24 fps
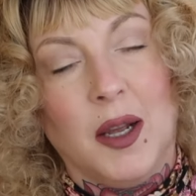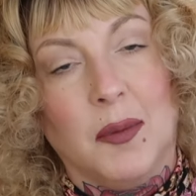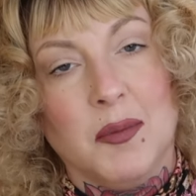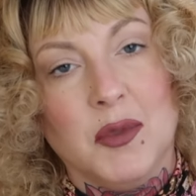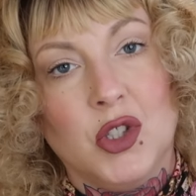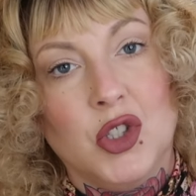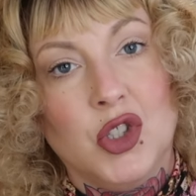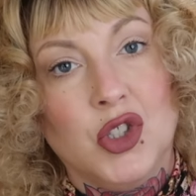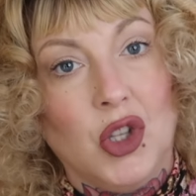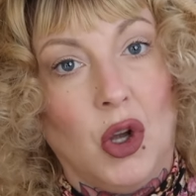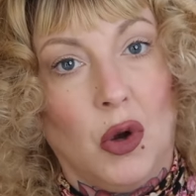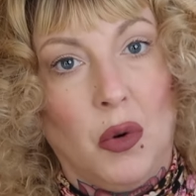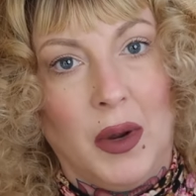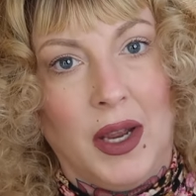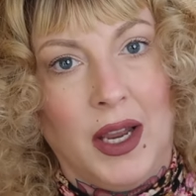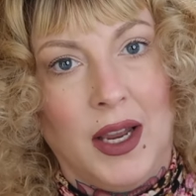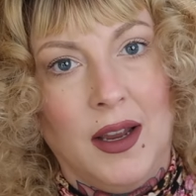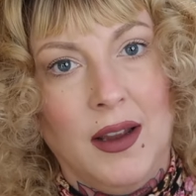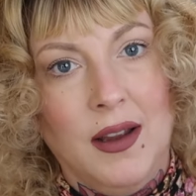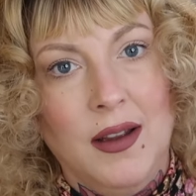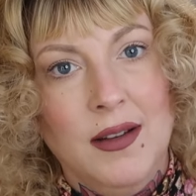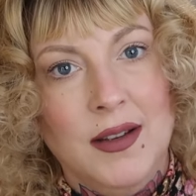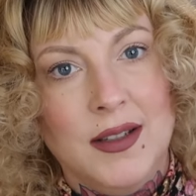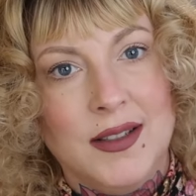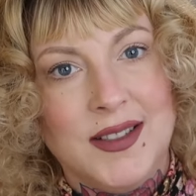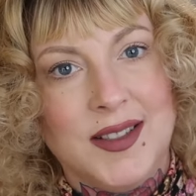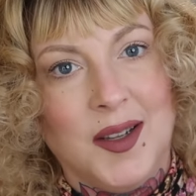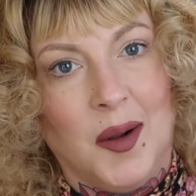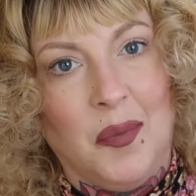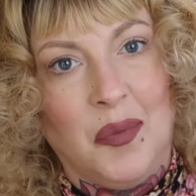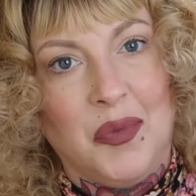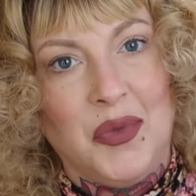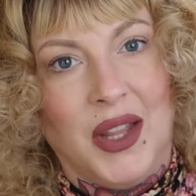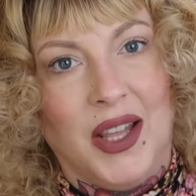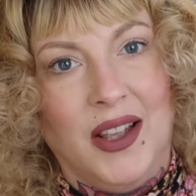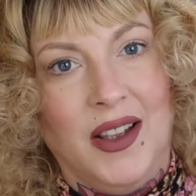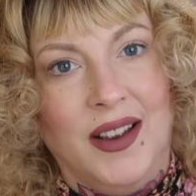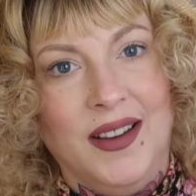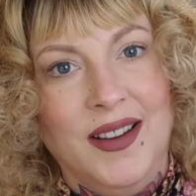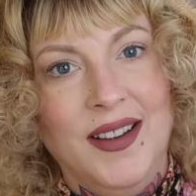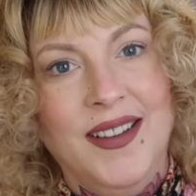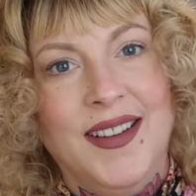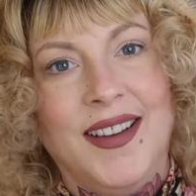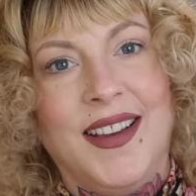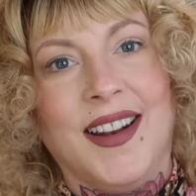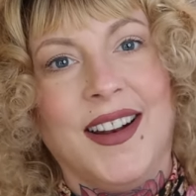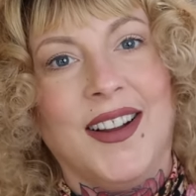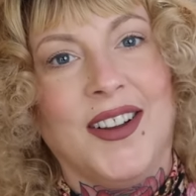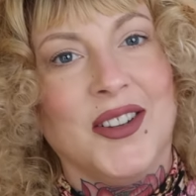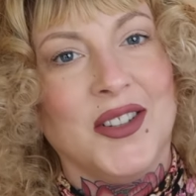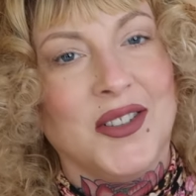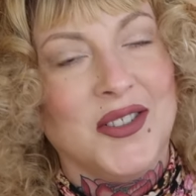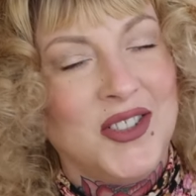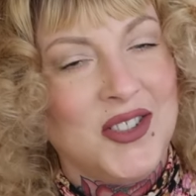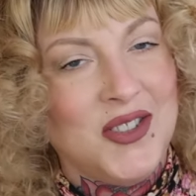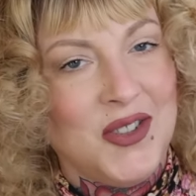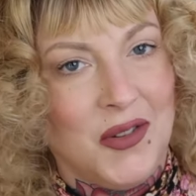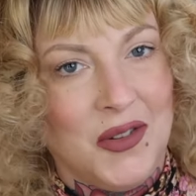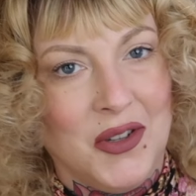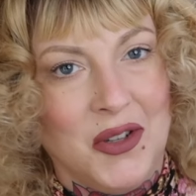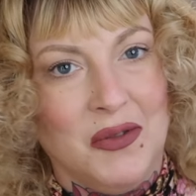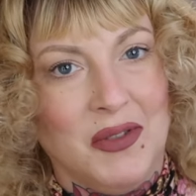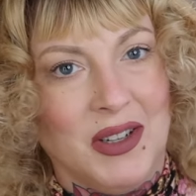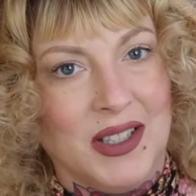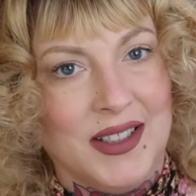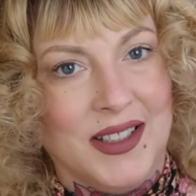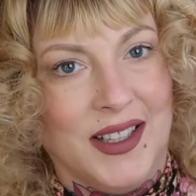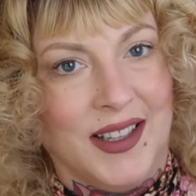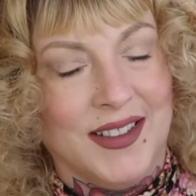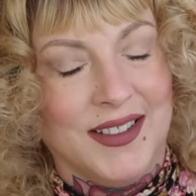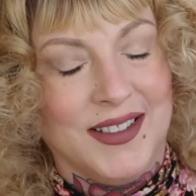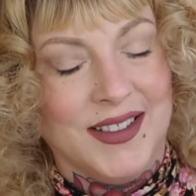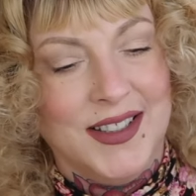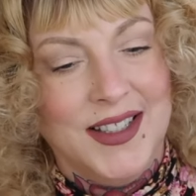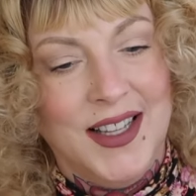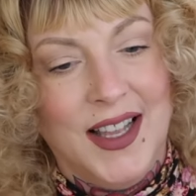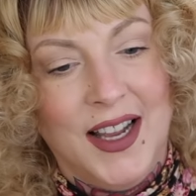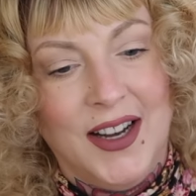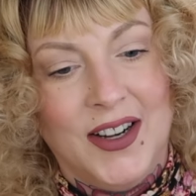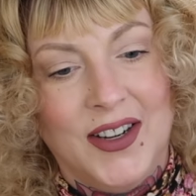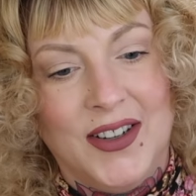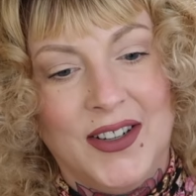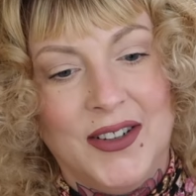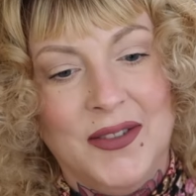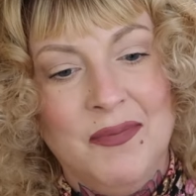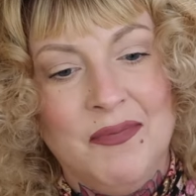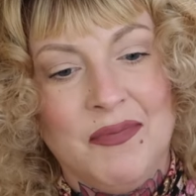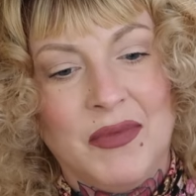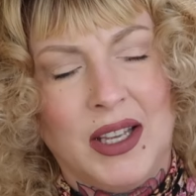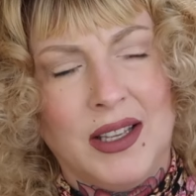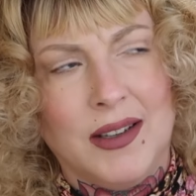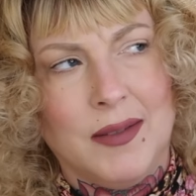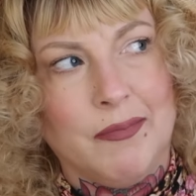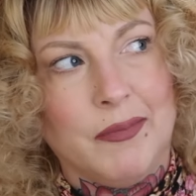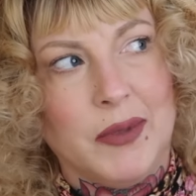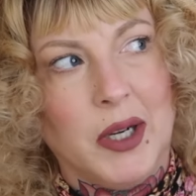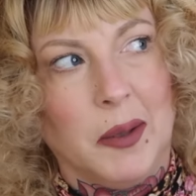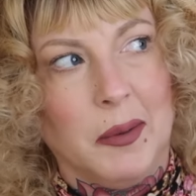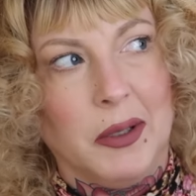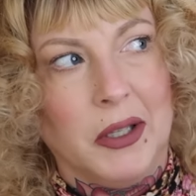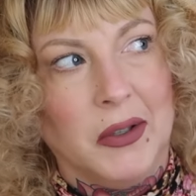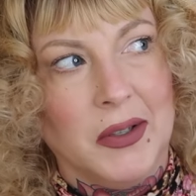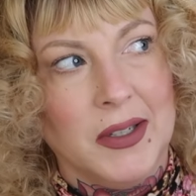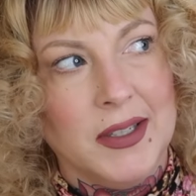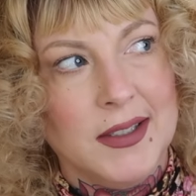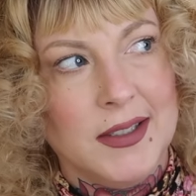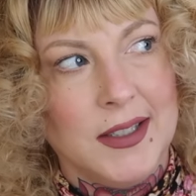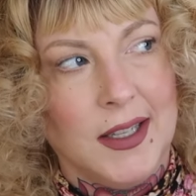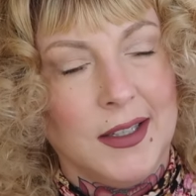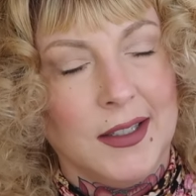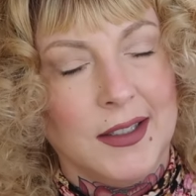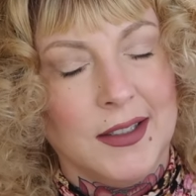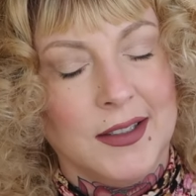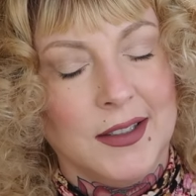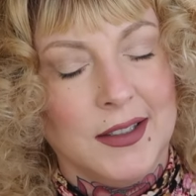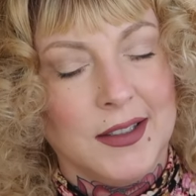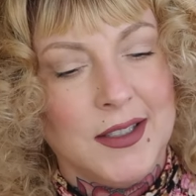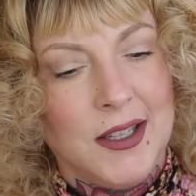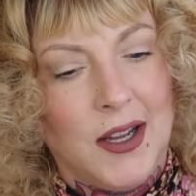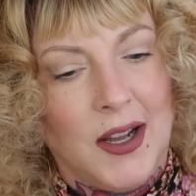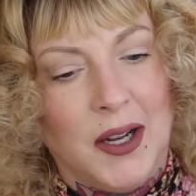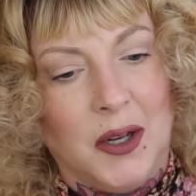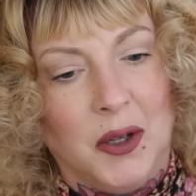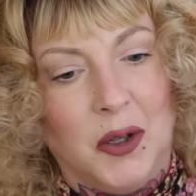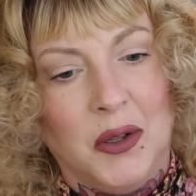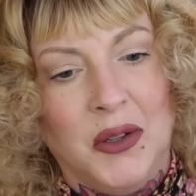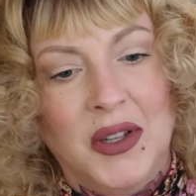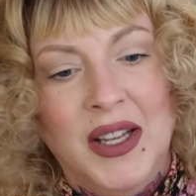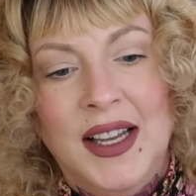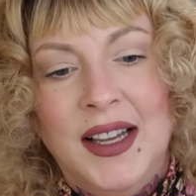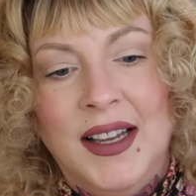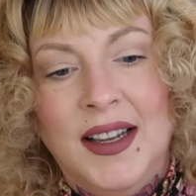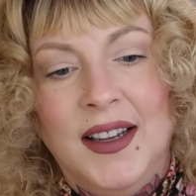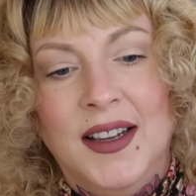I'm sewing something and I'll show you what that is later. Probably already said it in the title.